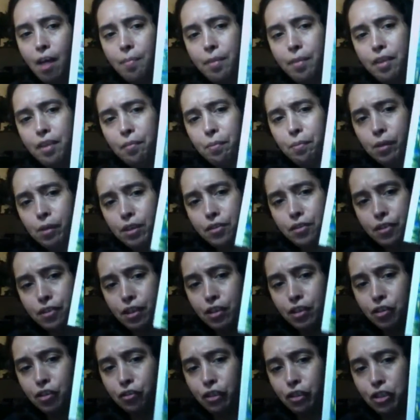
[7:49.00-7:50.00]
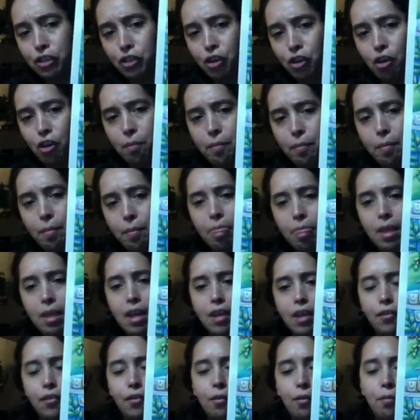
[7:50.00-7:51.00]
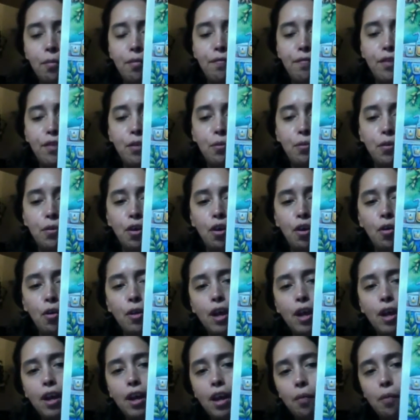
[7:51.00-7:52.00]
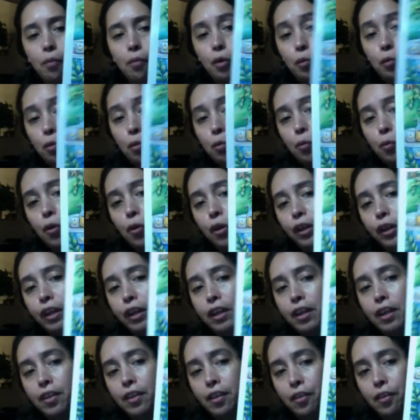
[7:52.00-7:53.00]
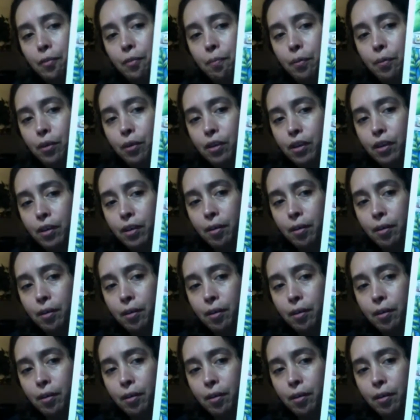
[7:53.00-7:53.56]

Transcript: This book is Country Charm. Some of you know that we were working in this book.